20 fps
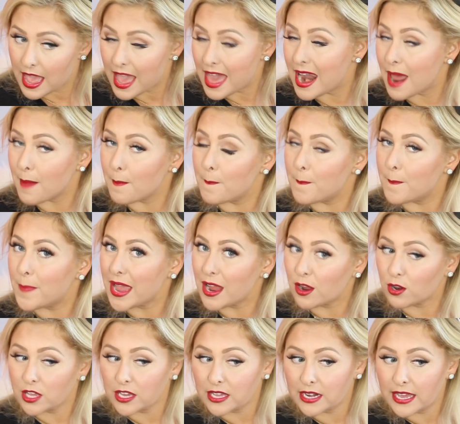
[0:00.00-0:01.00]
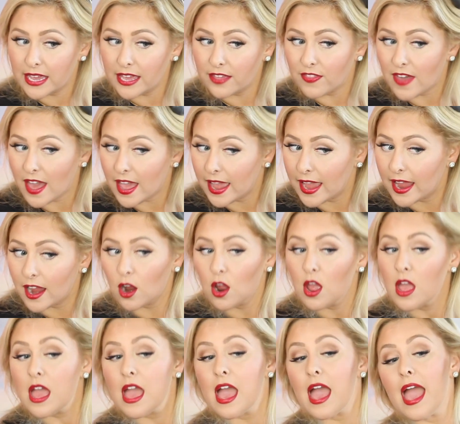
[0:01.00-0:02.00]
and I'm barely gonna hit that hair.
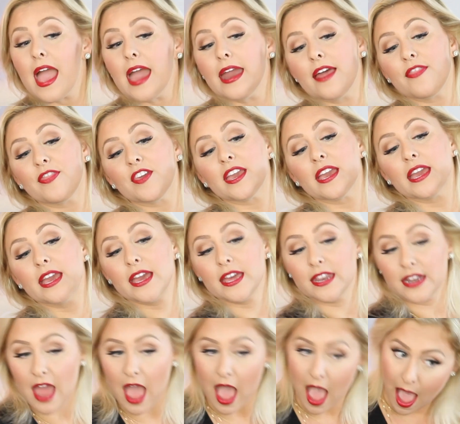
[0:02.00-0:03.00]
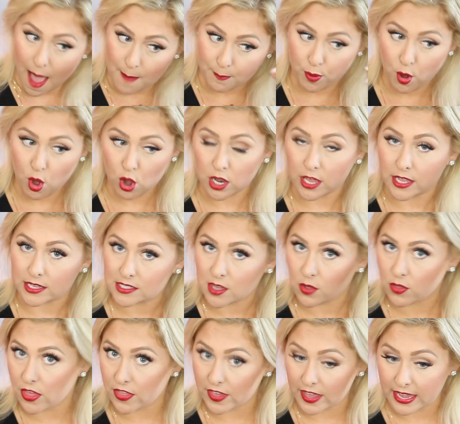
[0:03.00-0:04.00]
And at the end, I pull it
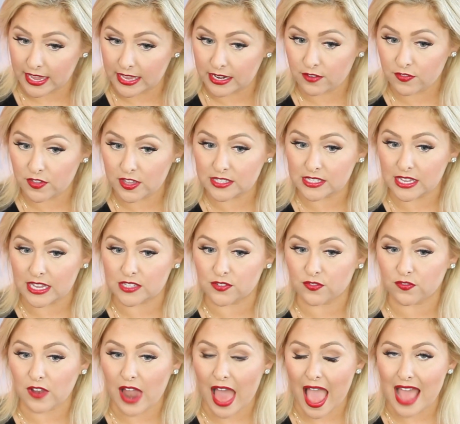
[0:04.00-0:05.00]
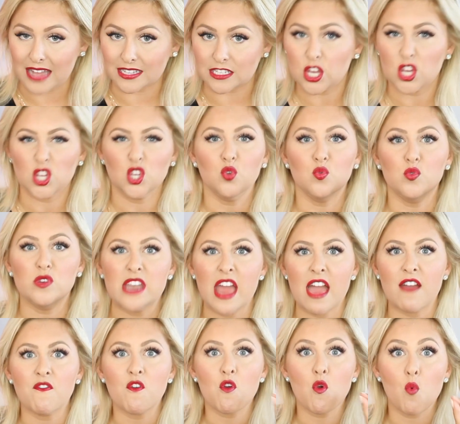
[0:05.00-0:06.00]
so that the end of this is flat. You
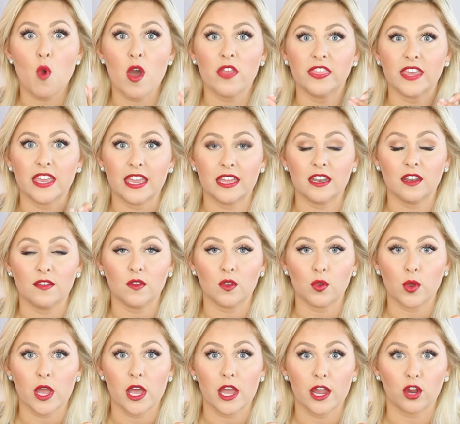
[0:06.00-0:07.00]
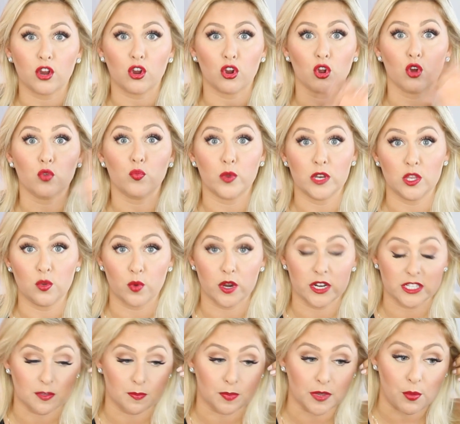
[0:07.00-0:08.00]
never want the end of your real hair curled when you
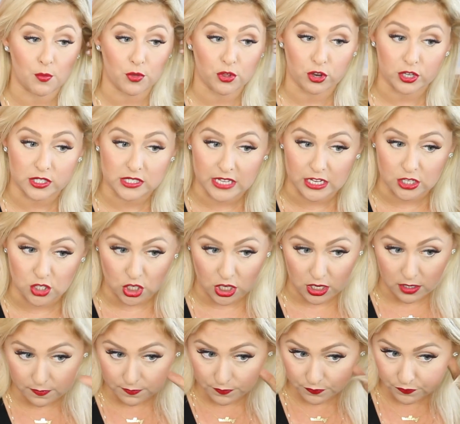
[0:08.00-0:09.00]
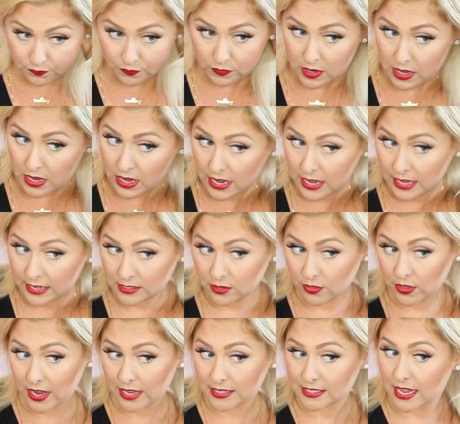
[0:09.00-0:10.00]
want it to blend with your extension.
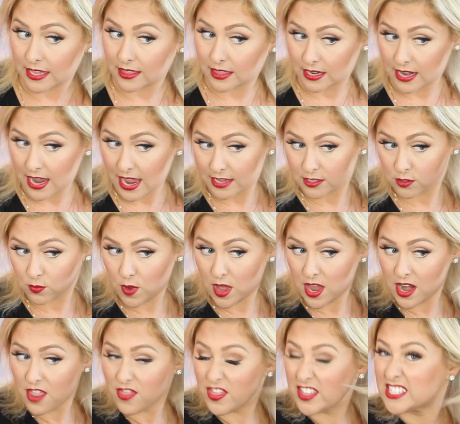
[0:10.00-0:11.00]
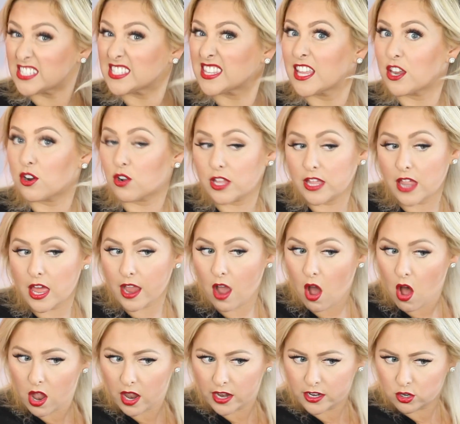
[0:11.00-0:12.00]
Then I take the next one. This is literally like
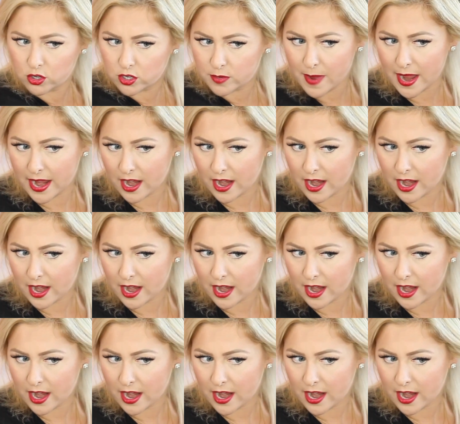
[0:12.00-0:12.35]
all I do to my